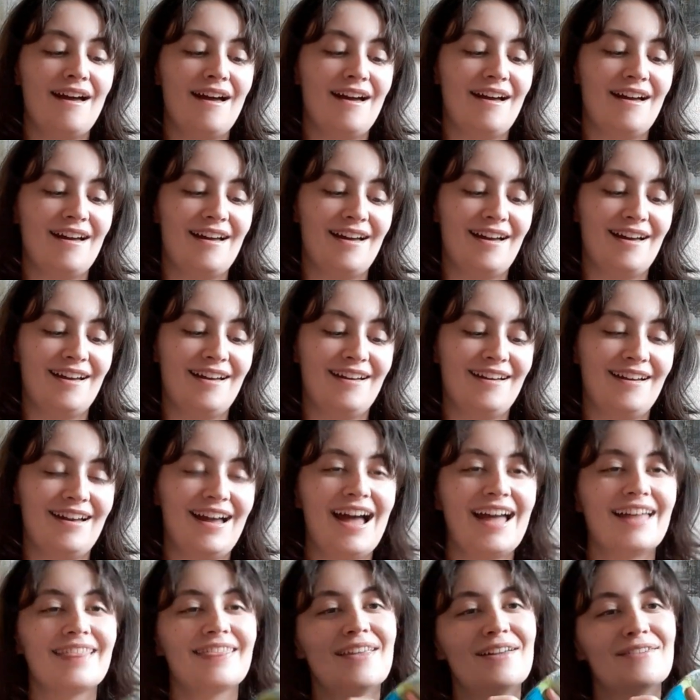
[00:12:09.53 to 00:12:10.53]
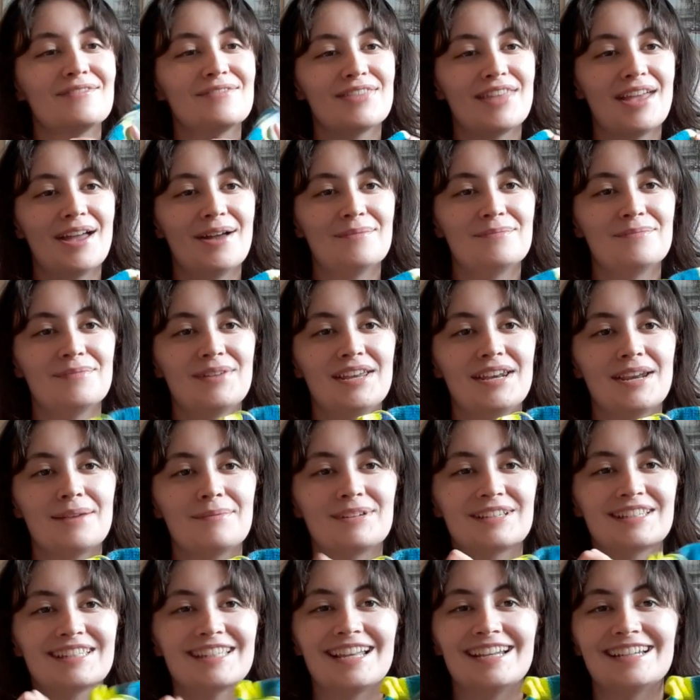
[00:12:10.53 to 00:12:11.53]
I love them, and I'm
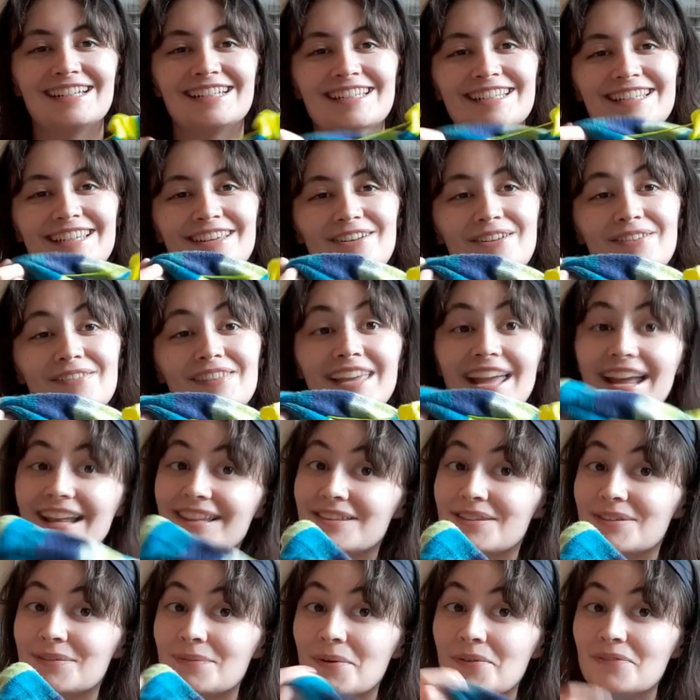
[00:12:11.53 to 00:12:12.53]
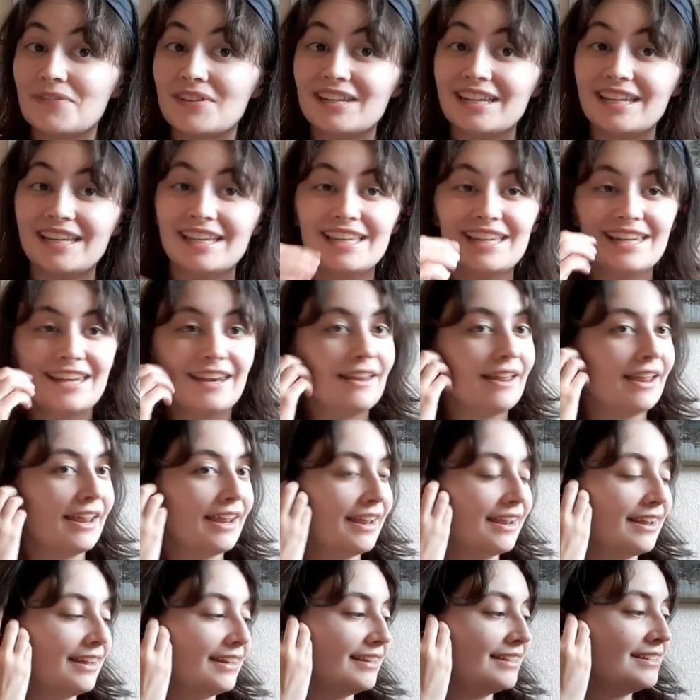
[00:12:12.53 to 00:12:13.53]
excited to get all the ends woven in
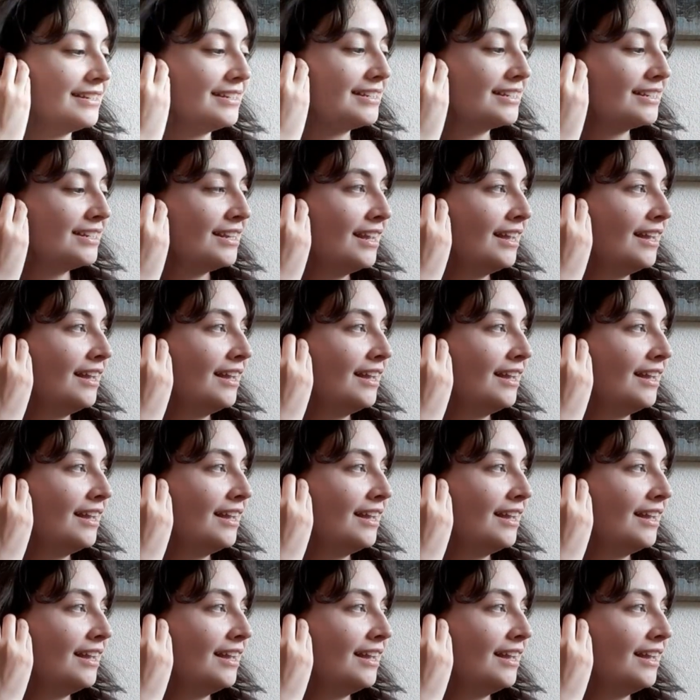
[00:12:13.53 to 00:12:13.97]
and